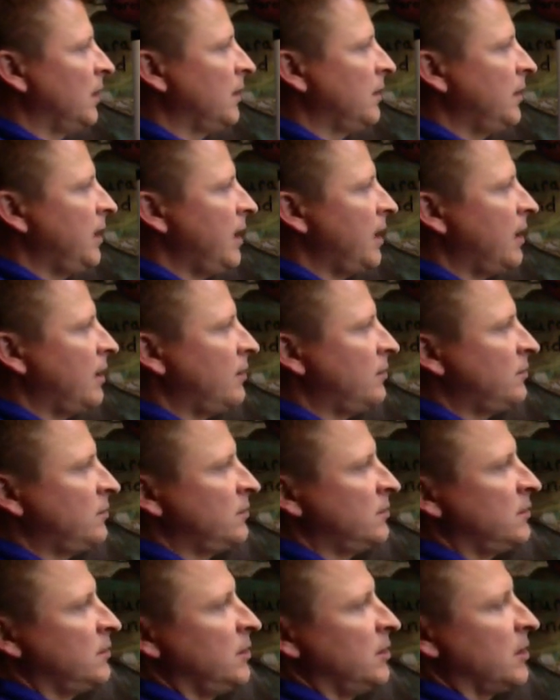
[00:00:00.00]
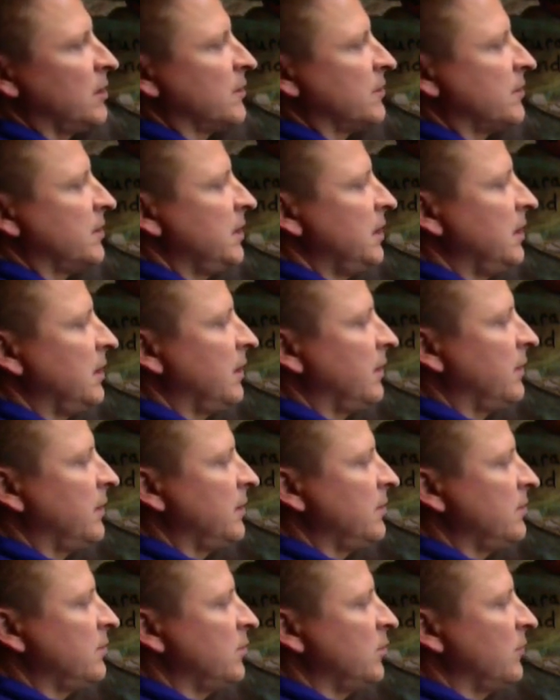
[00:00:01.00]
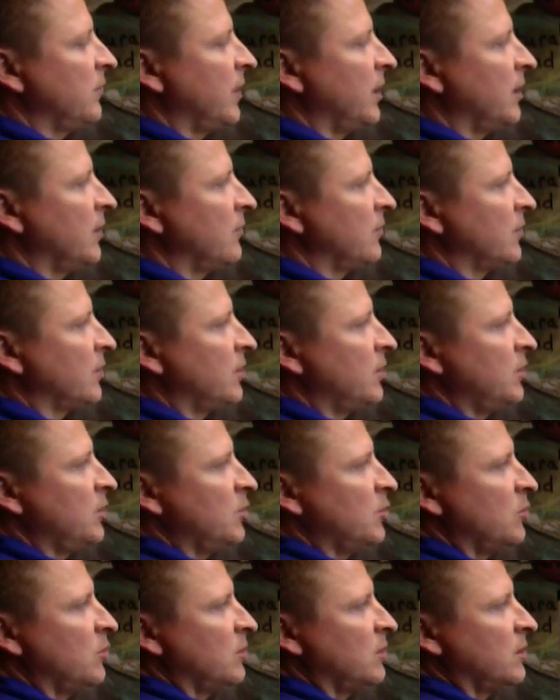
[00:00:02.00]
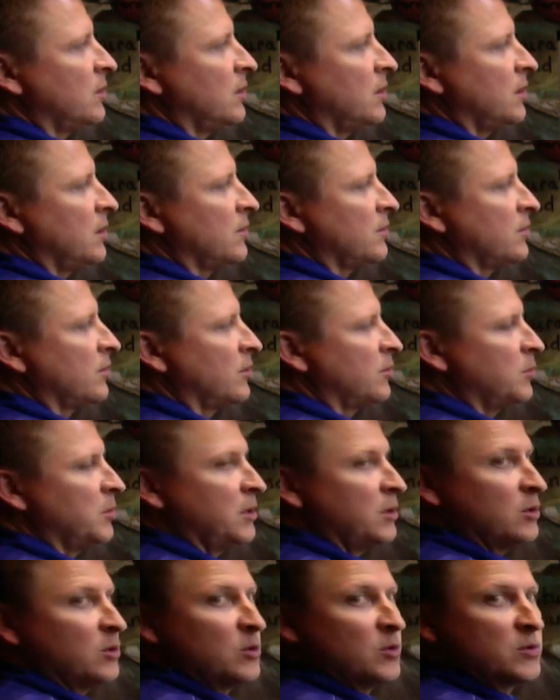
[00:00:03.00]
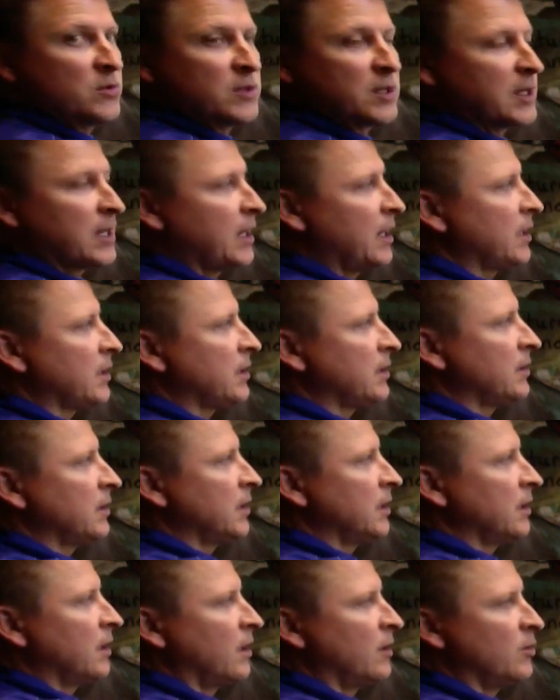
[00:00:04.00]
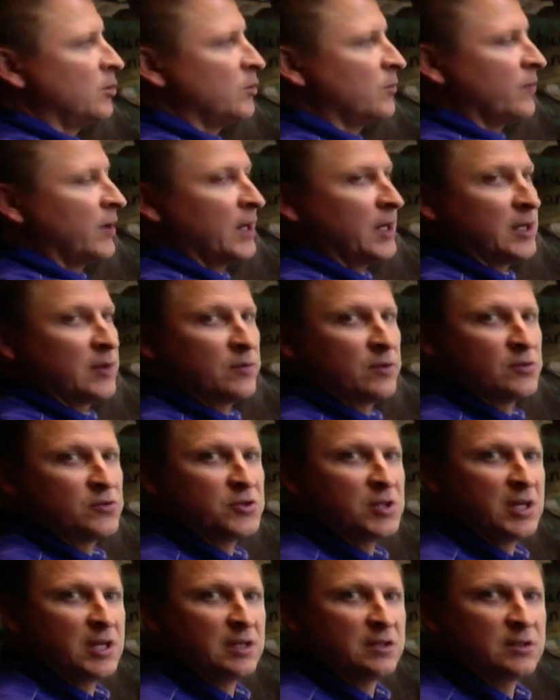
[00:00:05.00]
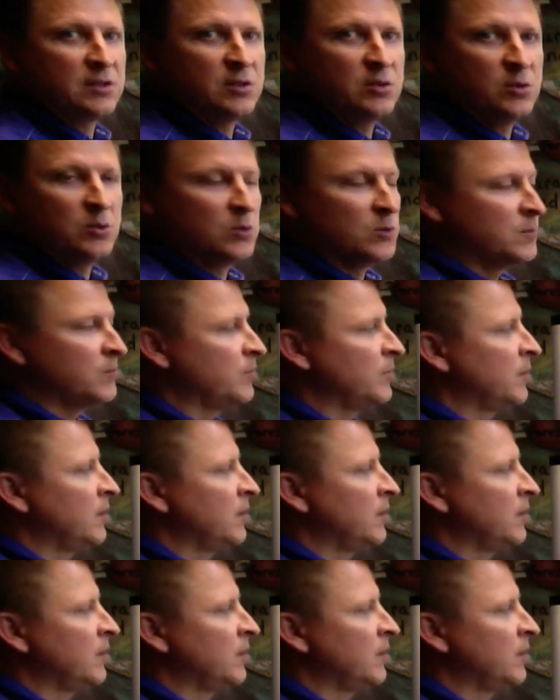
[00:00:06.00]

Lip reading: Now you can see that this new value for Q is going to be used to calculate our new value for J2.